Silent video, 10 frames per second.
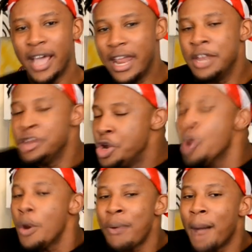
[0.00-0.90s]
And
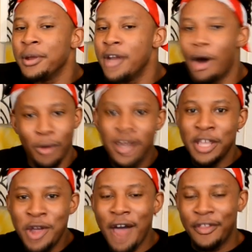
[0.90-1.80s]
you would probably know,
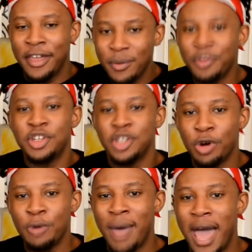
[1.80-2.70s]
you have to hit them with your
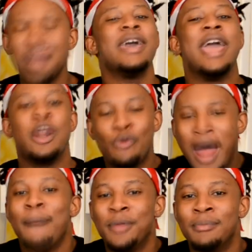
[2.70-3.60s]
shoulder pad and
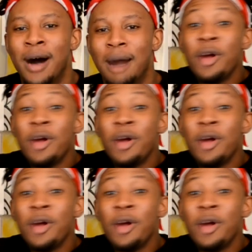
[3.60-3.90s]
wrap them up.